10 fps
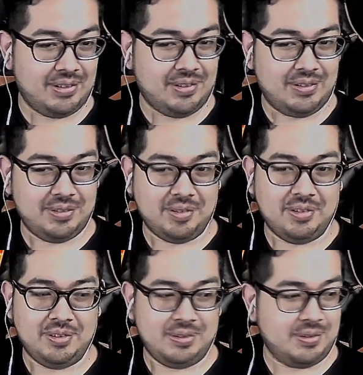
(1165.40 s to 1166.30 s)
Oh
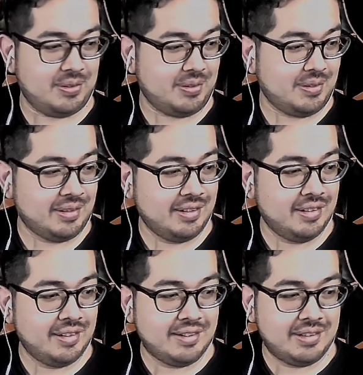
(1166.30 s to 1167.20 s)
no.
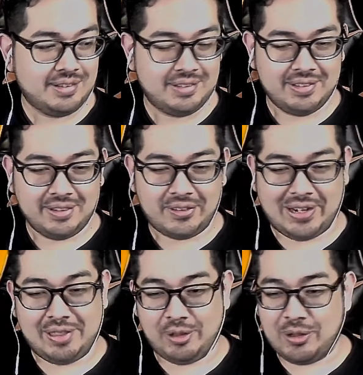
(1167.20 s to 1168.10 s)

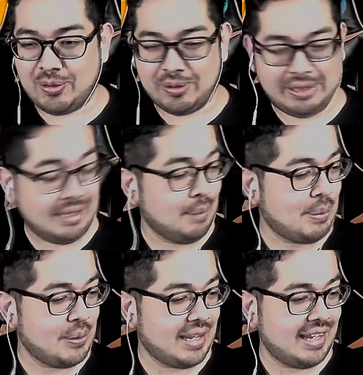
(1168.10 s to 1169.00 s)
Trace, are you holding
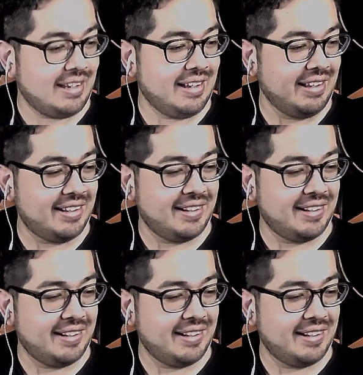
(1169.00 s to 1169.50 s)
up okay?